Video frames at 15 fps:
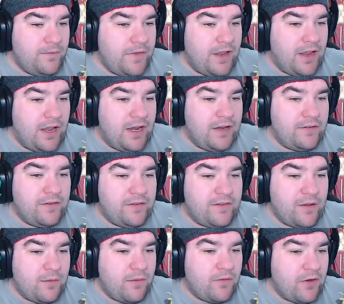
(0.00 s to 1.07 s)
And as you
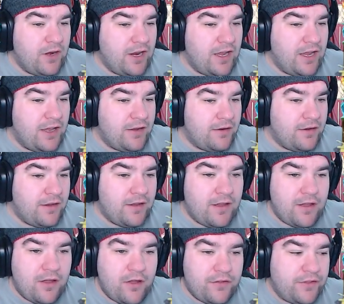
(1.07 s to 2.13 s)
see, we've got our
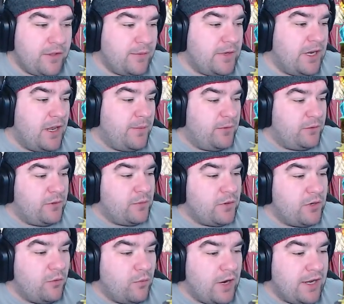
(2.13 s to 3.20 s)
Earth Element here, but we
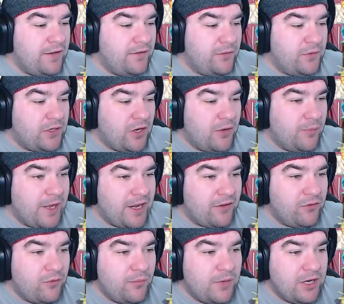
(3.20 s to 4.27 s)
want to wait until we go back
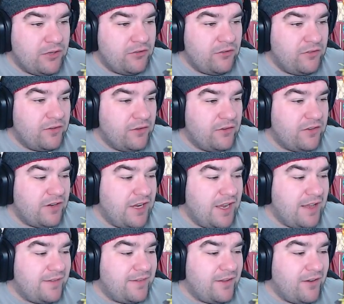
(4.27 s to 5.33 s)
to a Marshu Soldier. He
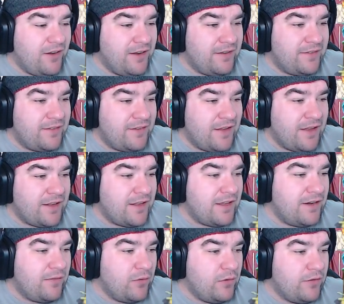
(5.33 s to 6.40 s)
has the highest attack
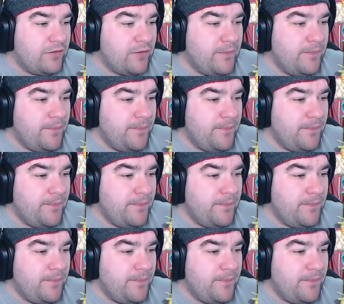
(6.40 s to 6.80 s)
out of all of them.